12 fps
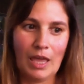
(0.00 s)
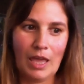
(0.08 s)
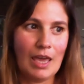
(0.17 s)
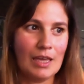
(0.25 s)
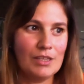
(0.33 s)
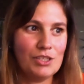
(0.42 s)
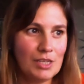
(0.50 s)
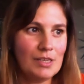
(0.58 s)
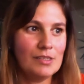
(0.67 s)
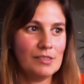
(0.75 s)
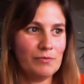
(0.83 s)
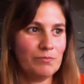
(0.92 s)
And
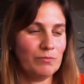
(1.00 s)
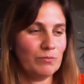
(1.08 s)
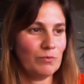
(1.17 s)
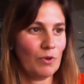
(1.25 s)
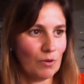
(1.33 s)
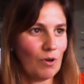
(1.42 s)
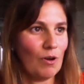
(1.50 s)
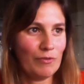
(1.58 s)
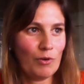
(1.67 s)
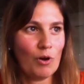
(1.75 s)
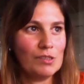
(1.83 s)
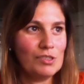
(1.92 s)
this,
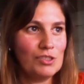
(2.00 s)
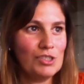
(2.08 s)
of course,